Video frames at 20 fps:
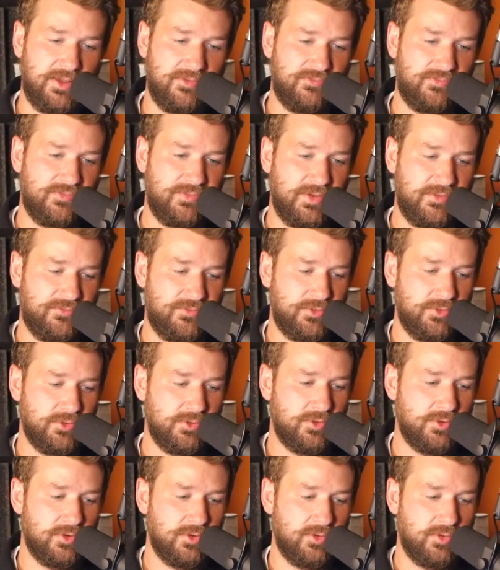If
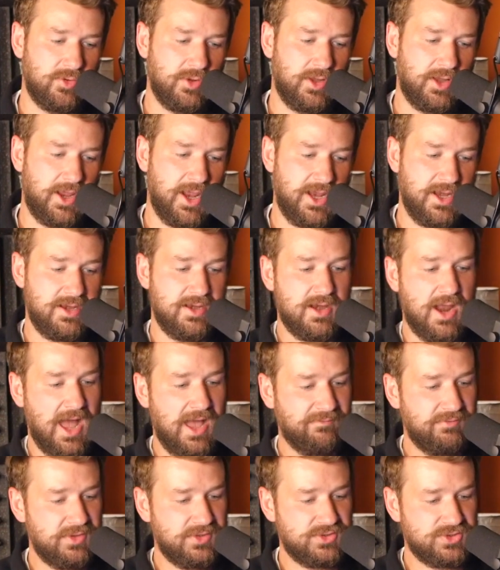you're a
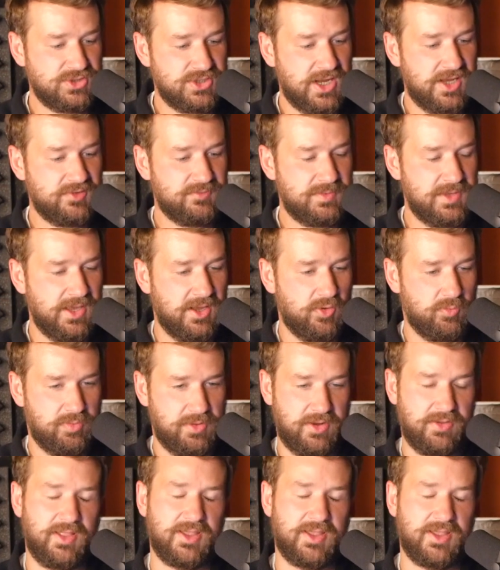novice jazz piano player,